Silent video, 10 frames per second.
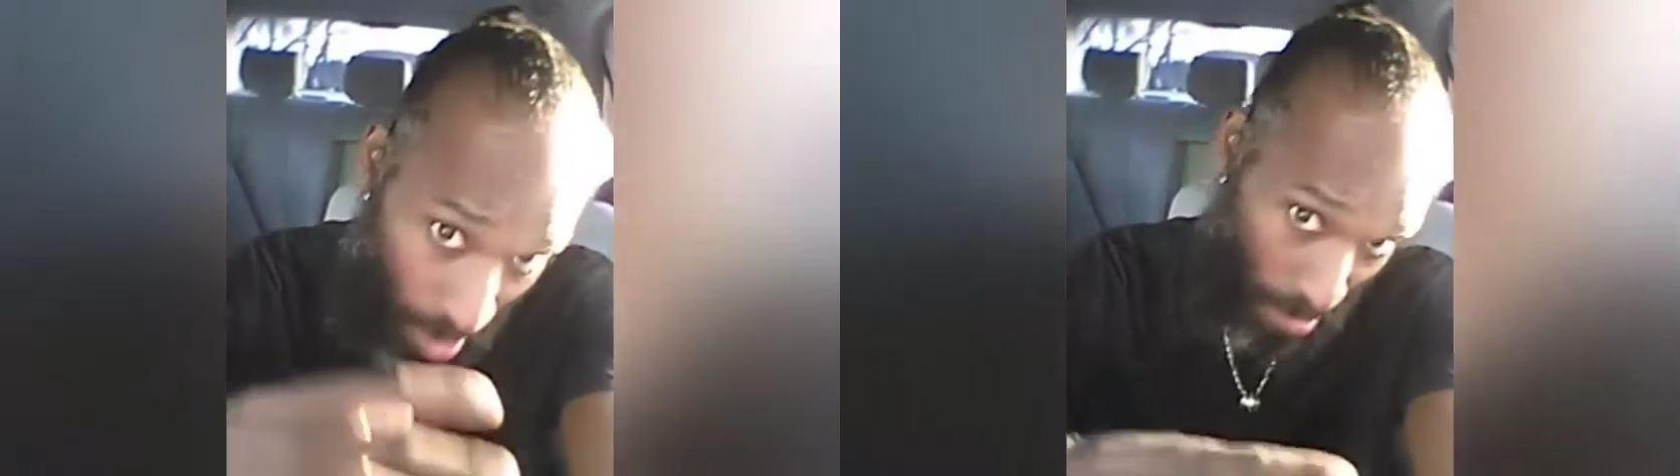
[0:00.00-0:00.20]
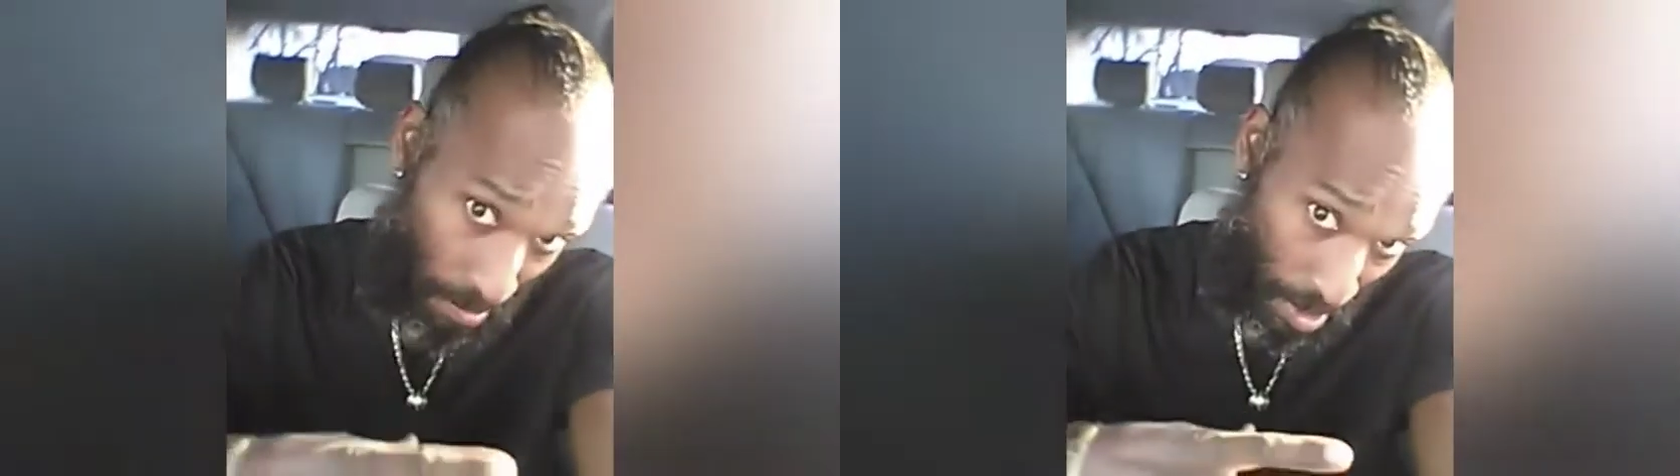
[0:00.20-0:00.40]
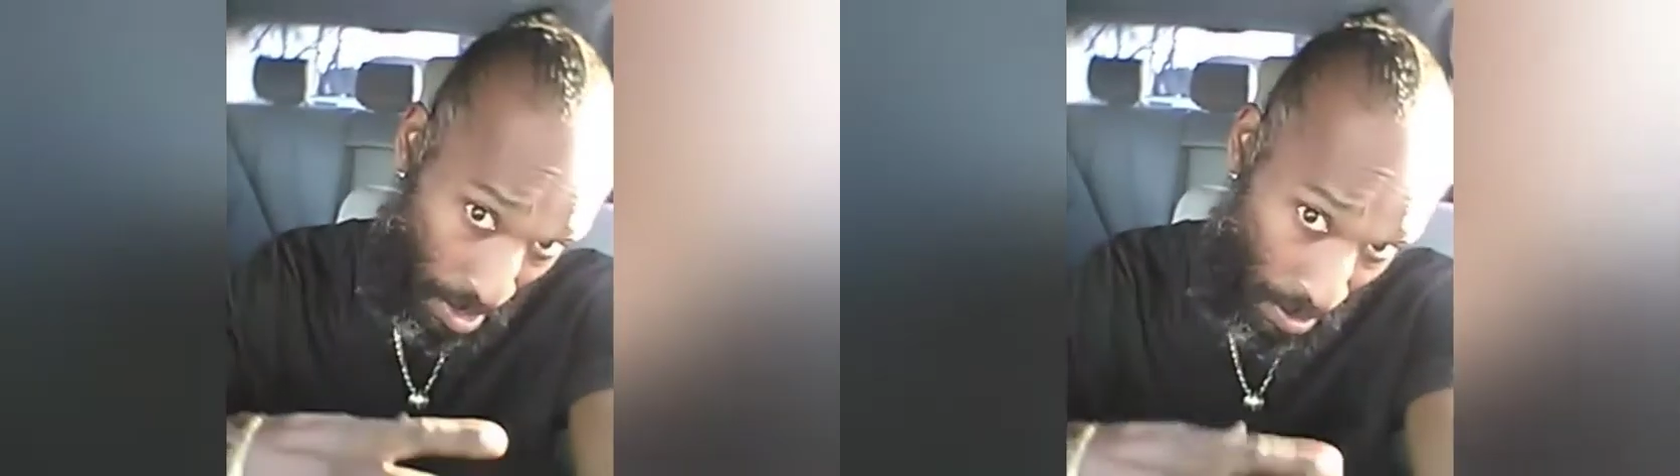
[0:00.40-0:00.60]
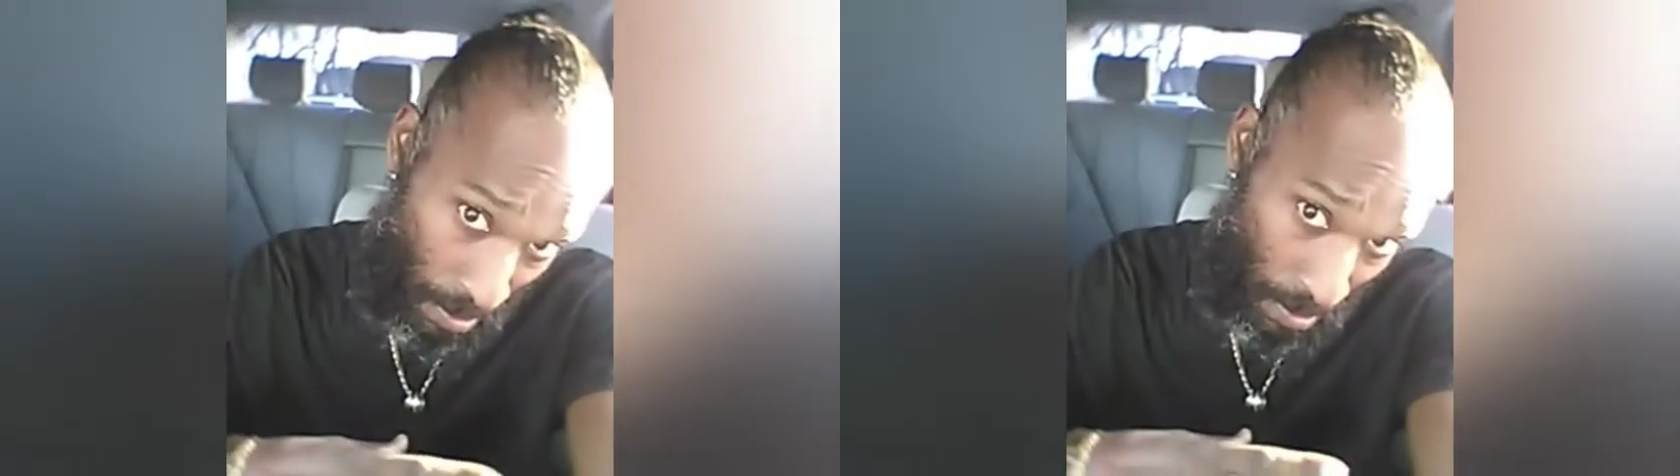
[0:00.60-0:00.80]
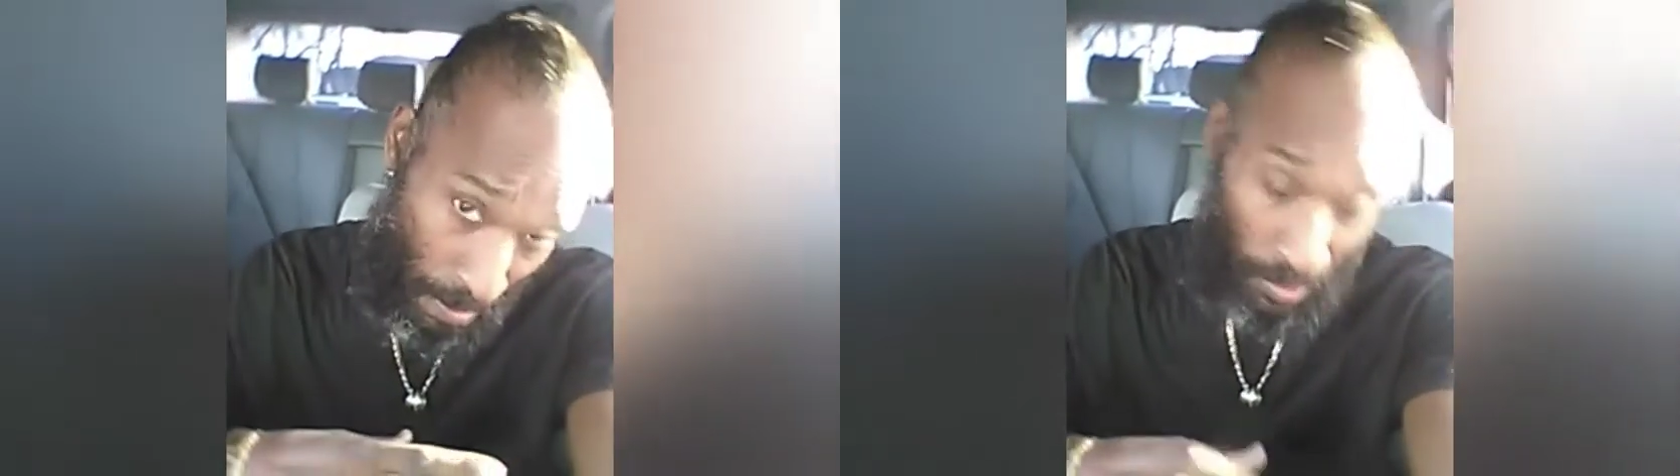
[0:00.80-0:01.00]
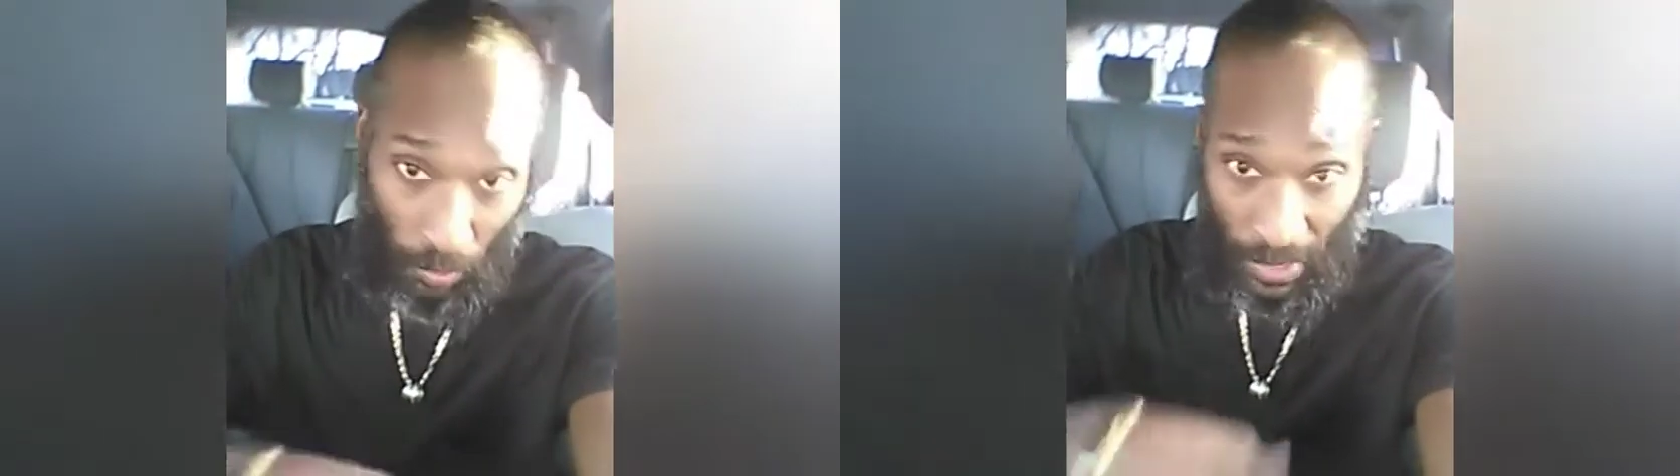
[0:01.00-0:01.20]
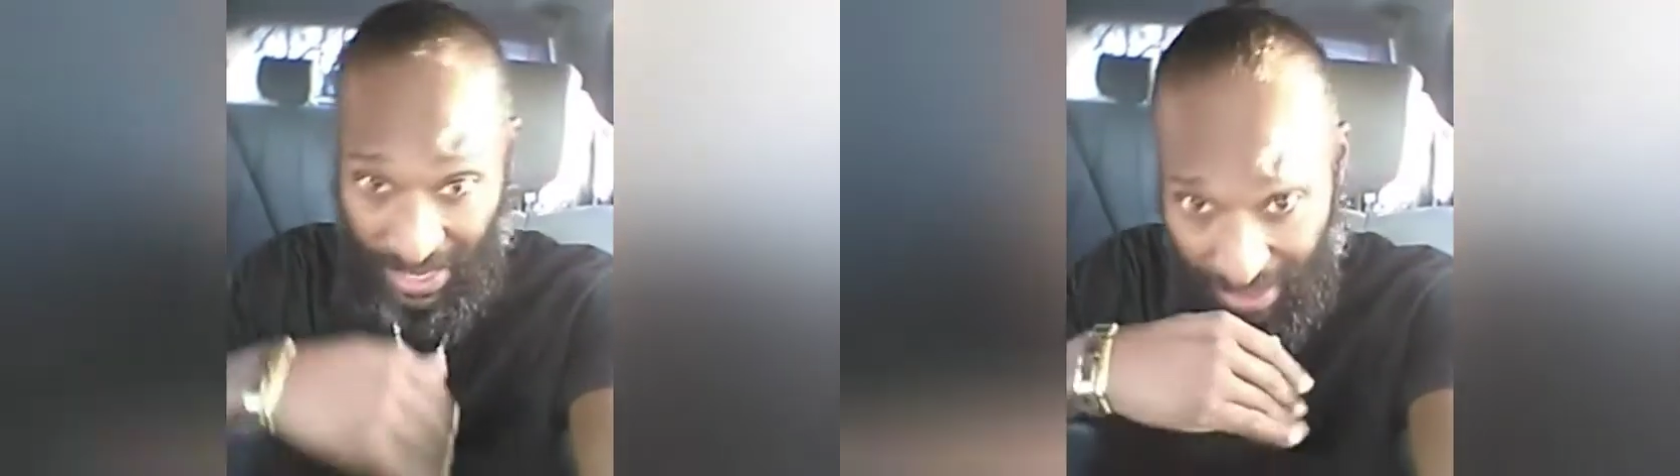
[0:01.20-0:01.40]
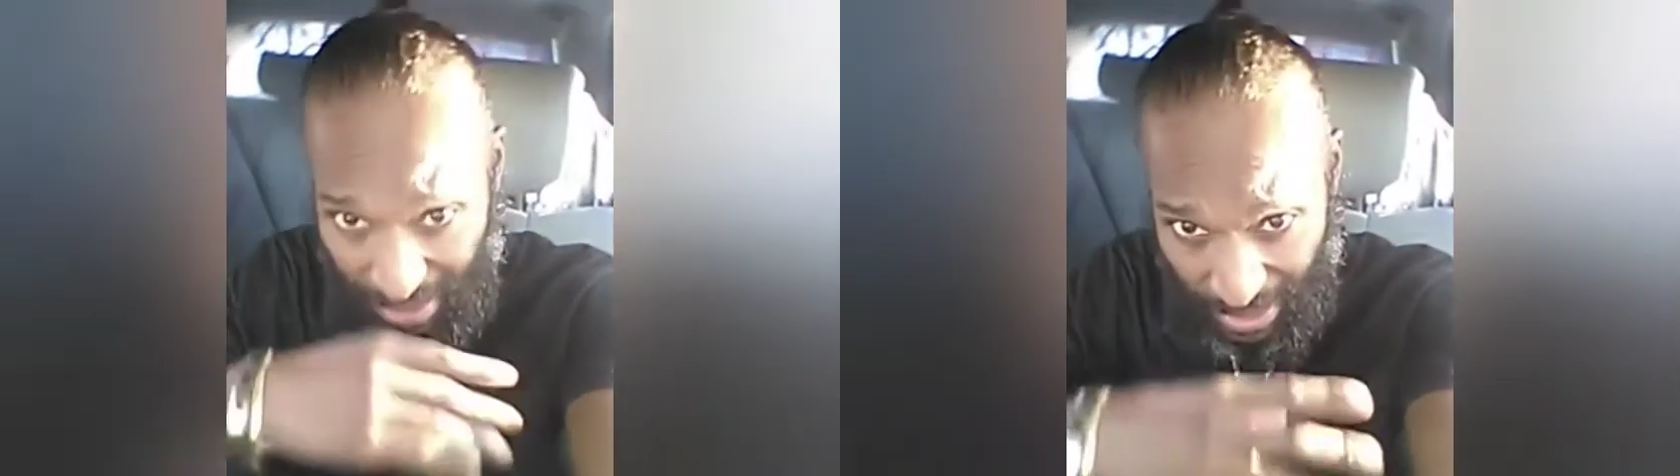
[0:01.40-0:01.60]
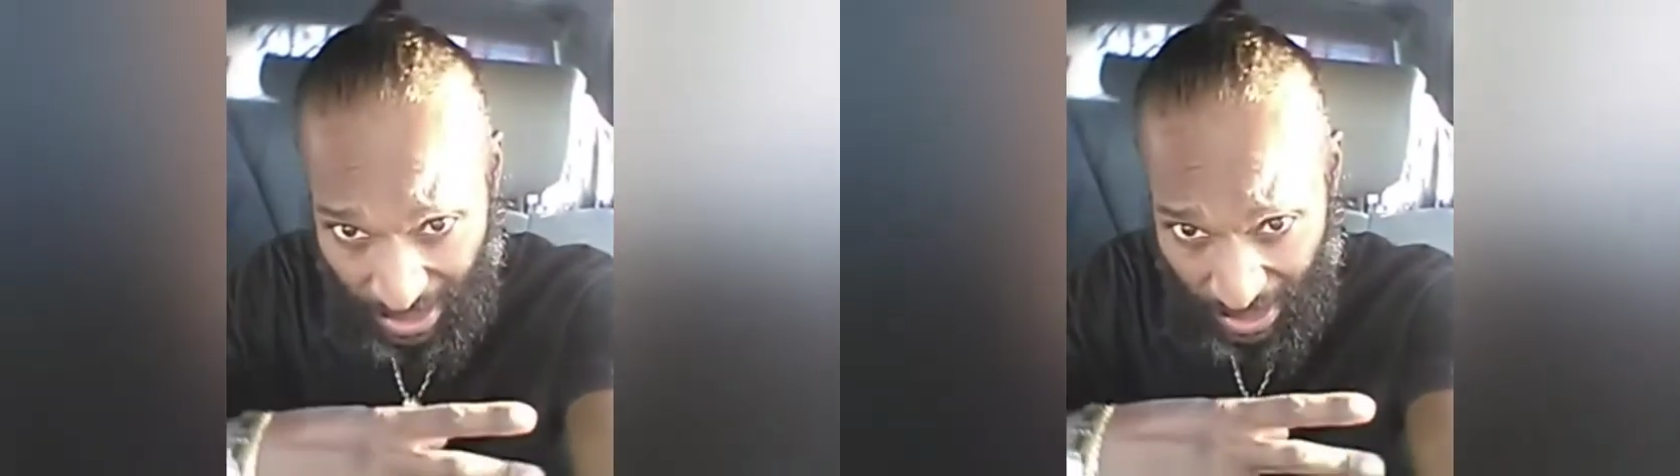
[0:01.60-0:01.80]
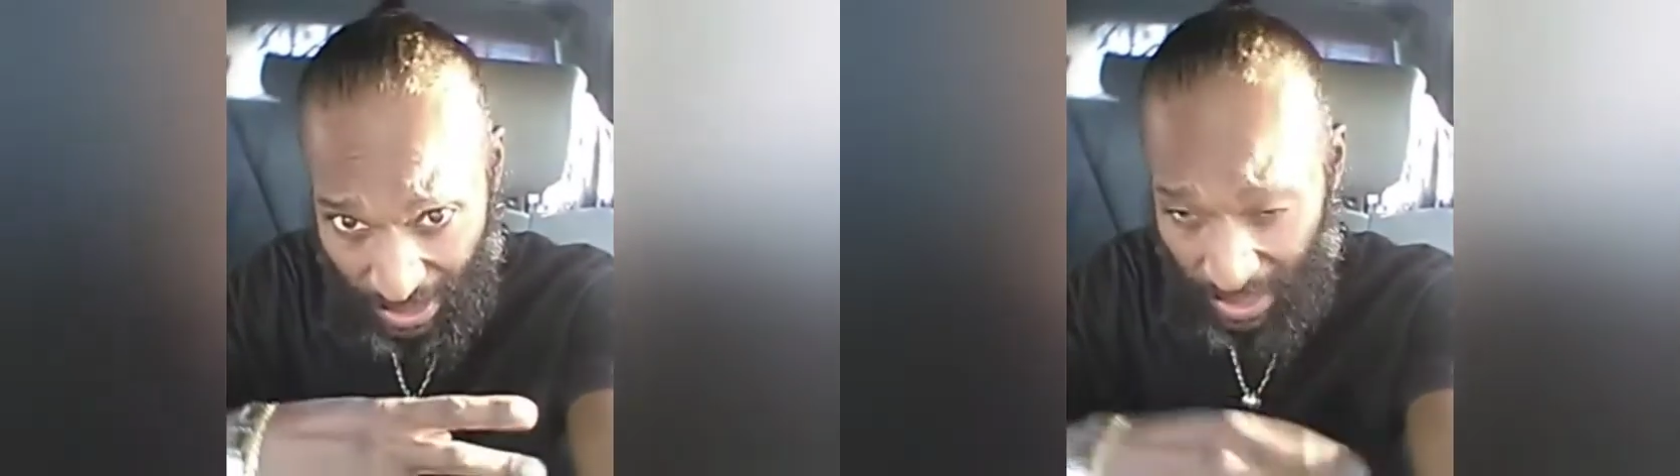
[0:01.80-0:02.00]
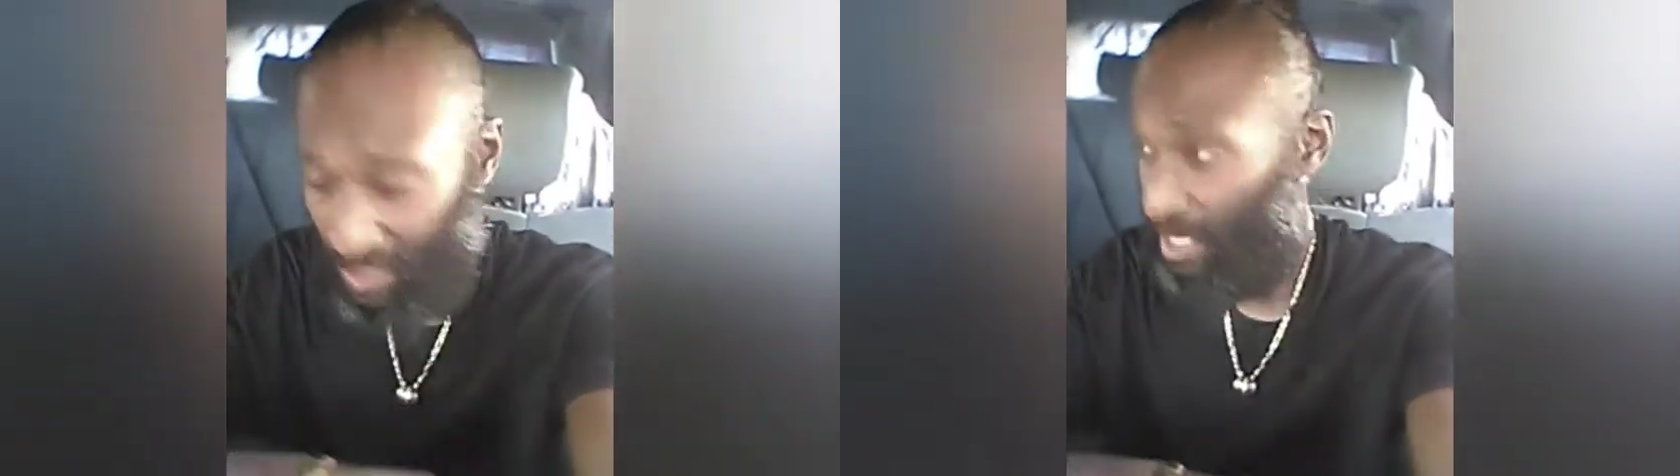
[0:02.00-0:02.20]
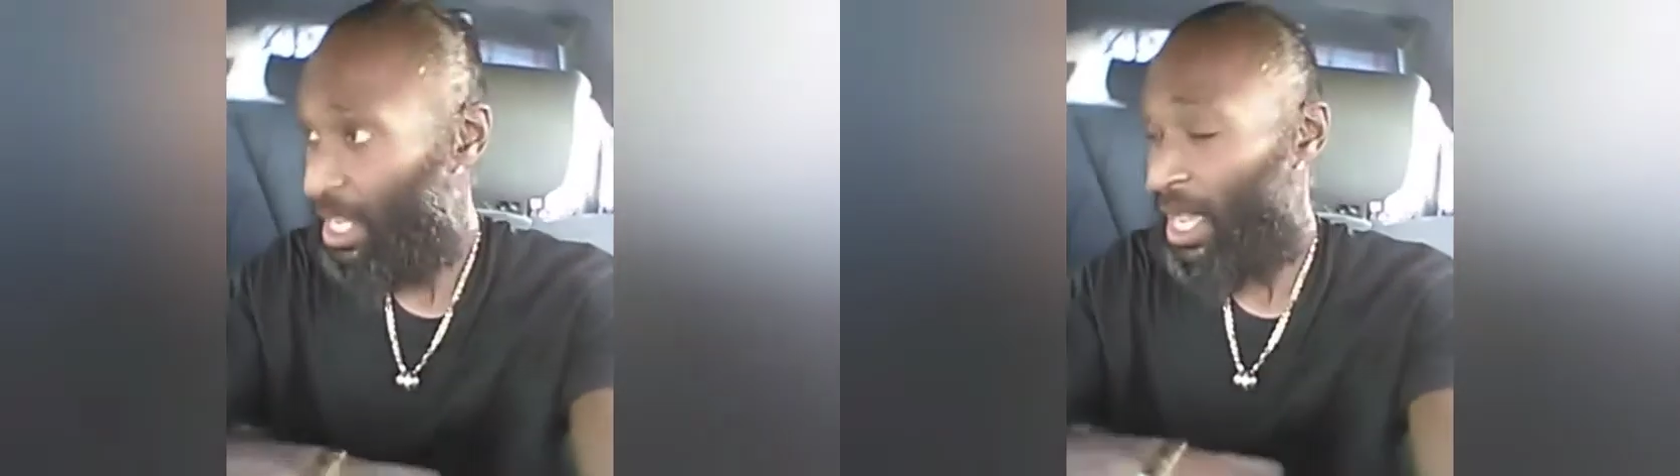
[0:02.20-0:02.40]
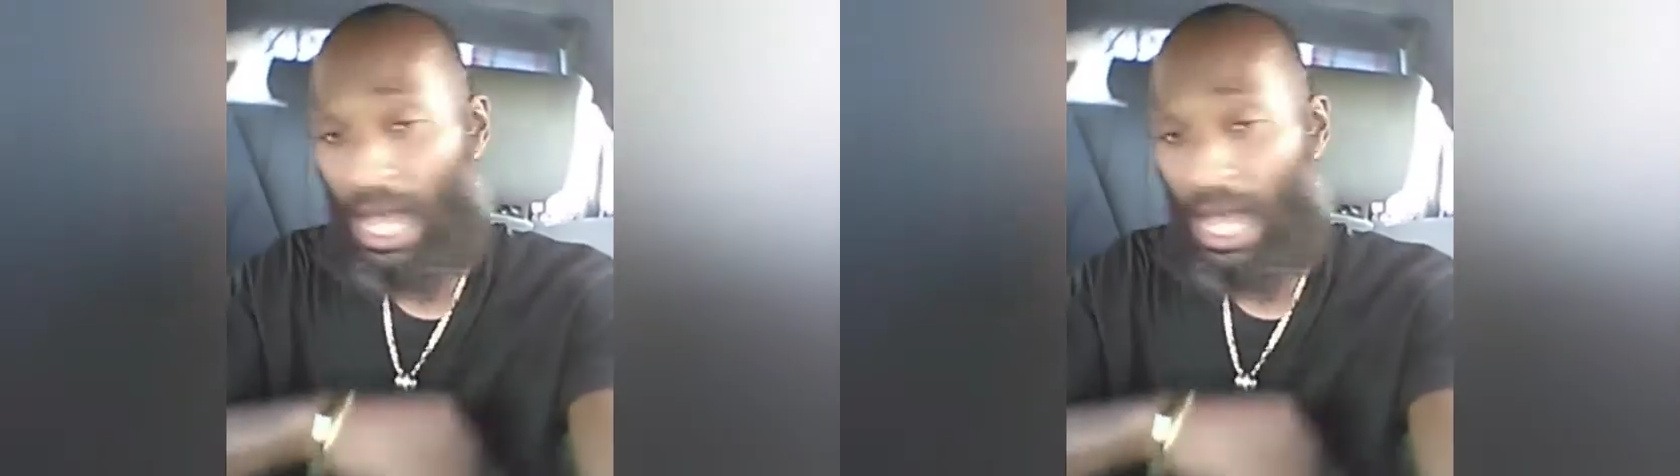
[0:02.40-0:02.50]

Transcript: own homes with the deed,